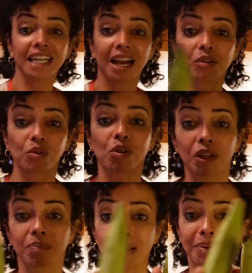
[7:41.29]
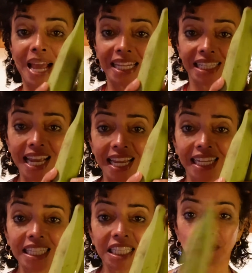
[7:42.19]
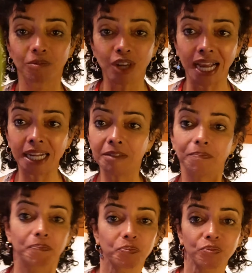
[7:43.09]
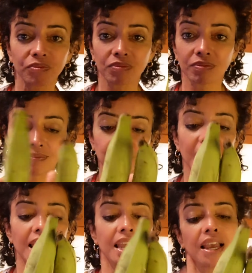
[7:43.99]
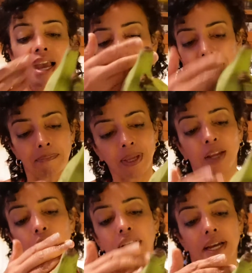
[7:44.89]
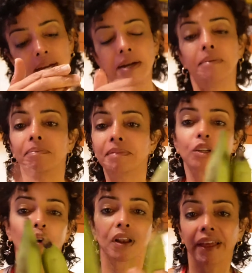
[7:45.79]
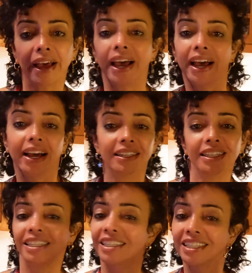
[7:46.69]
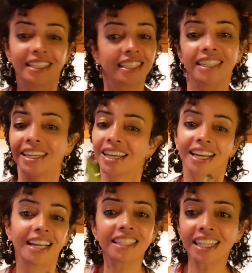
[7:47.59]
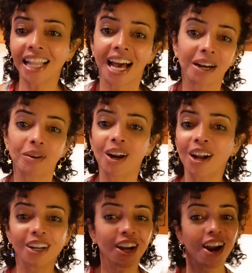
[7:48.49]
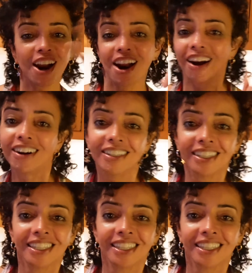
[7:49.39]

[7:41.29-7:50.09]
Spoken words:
now to work with my plantains, right? Gotta peel them and all that. It's a lot of work, girl.